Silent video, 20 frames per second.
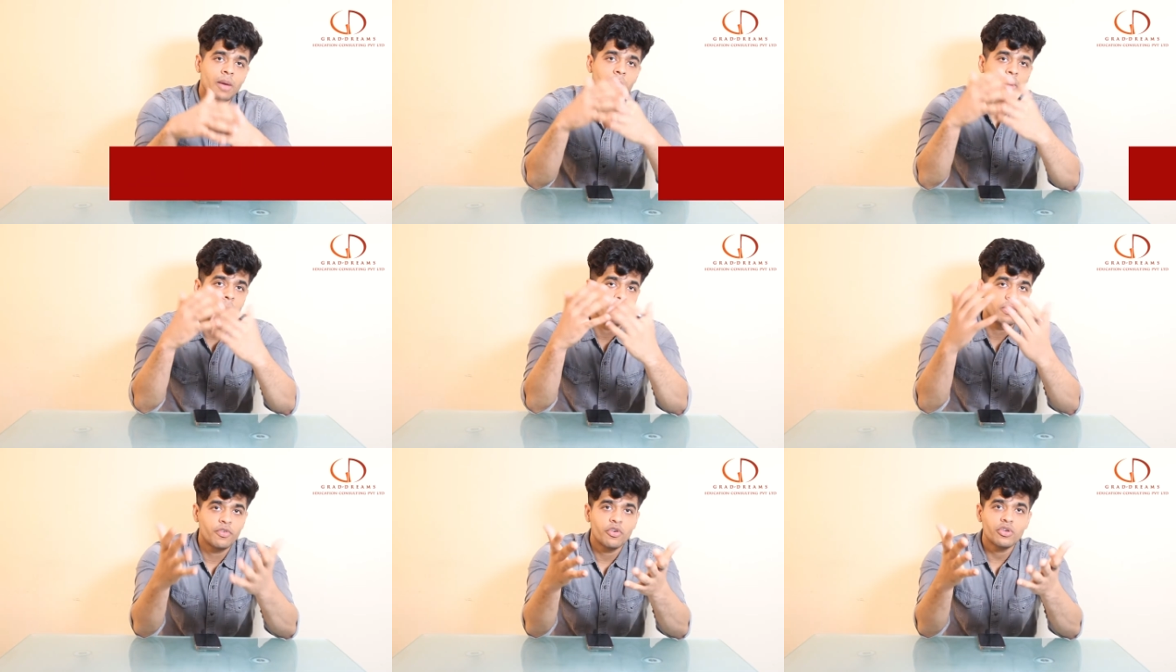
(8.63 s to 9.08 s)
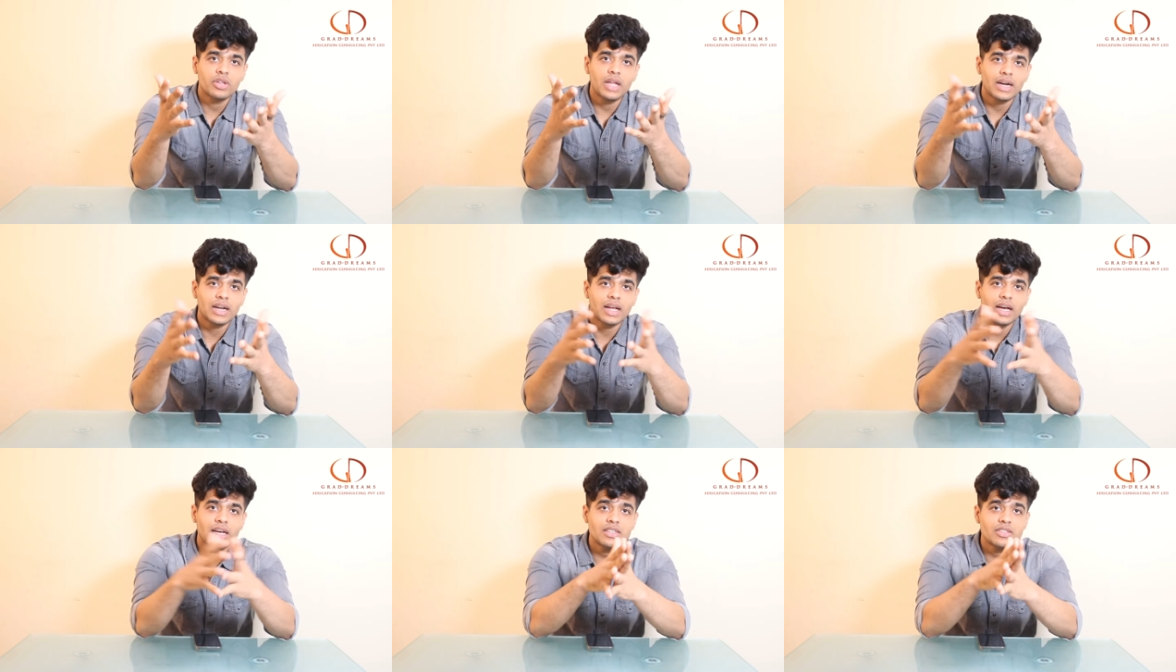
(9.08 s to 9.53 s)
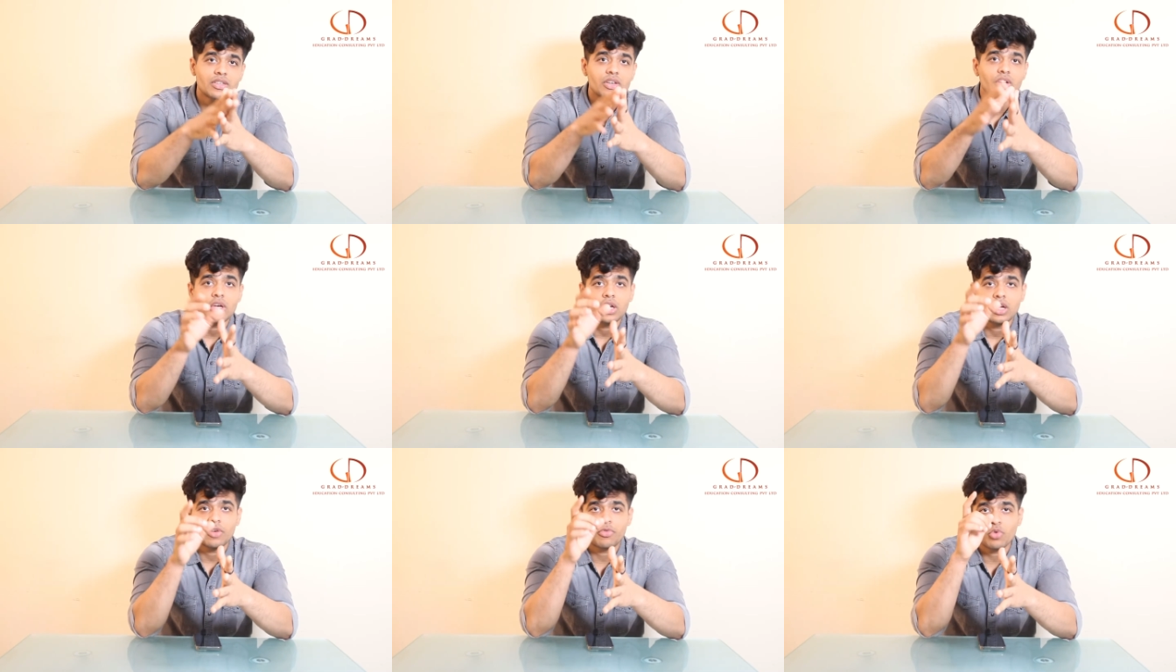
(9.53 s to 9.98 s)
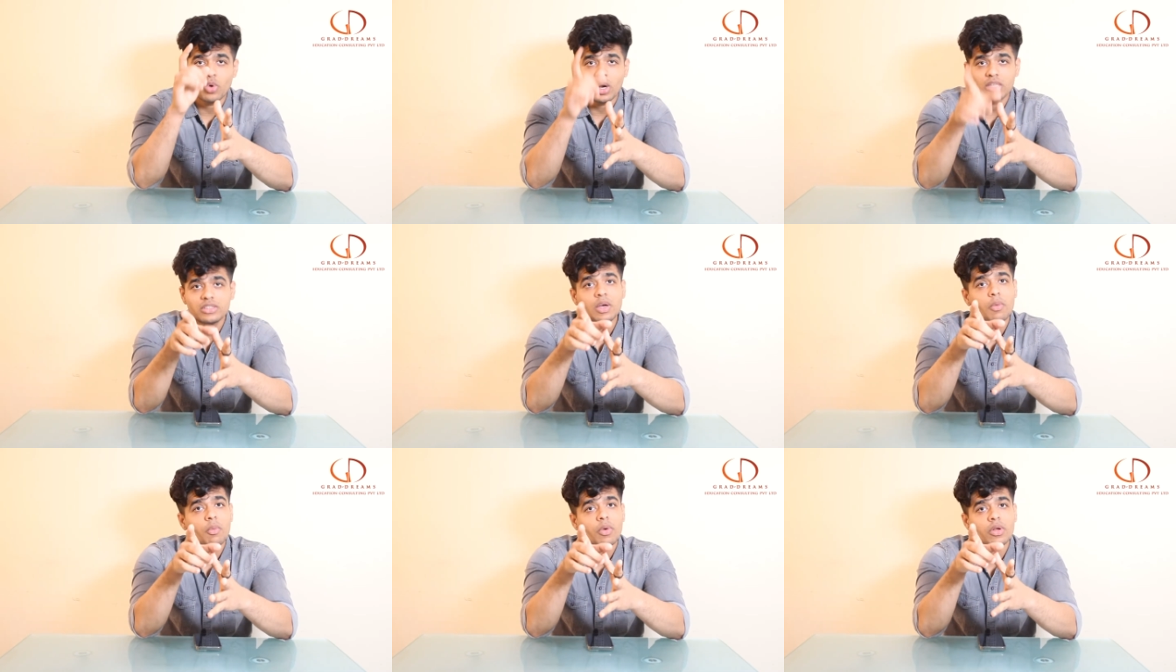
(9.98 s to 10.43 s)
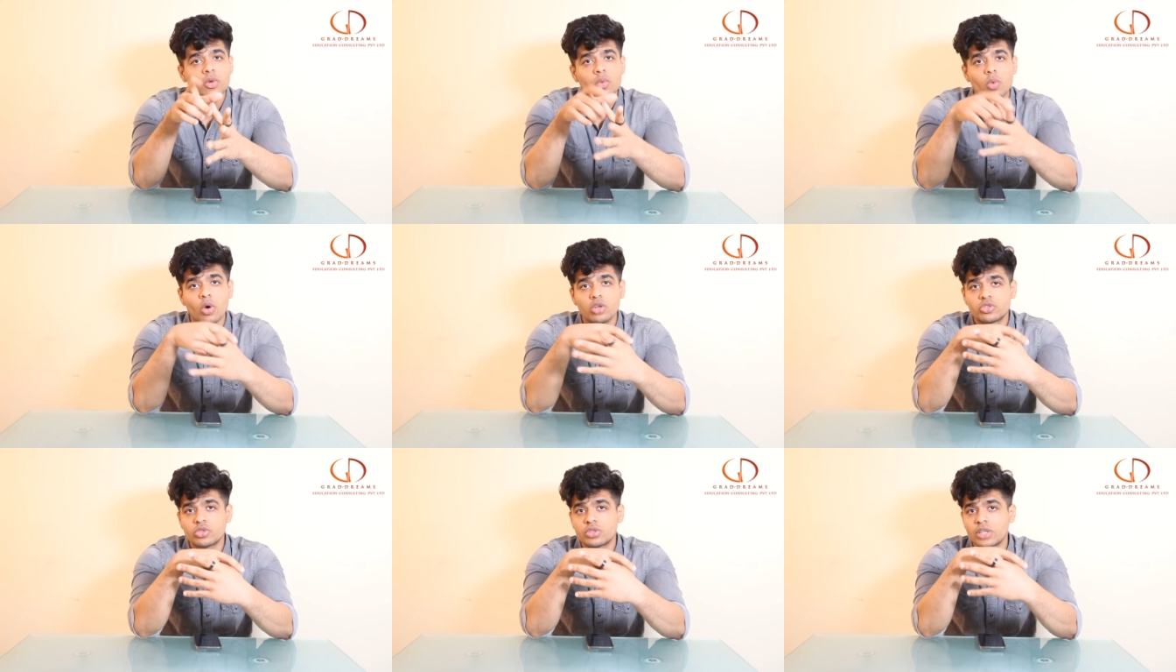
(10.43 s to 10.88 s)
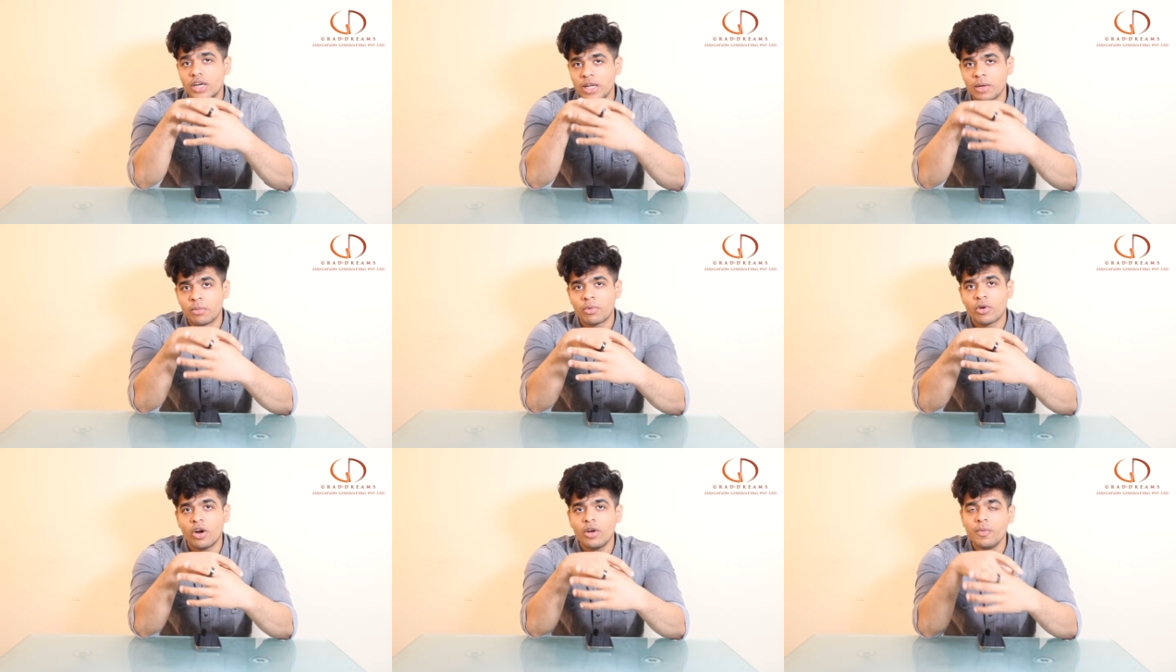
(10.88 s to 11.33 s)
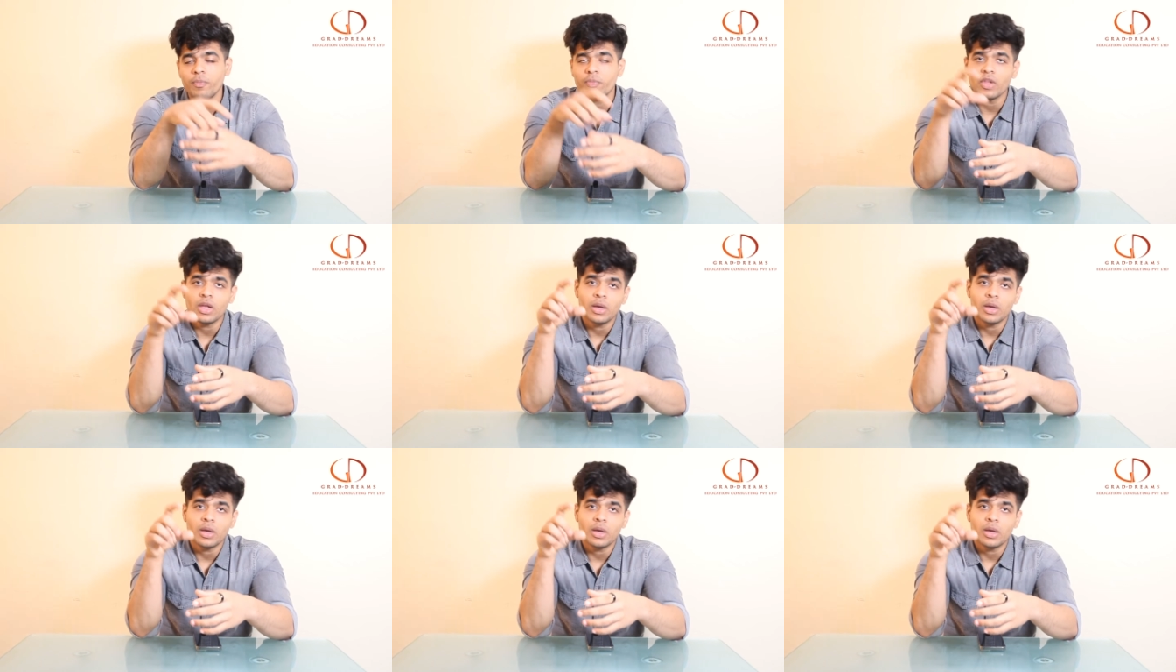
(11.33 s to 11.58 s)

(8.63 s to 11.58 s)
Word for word: But before that guys, if you are someone who wants to study abroad,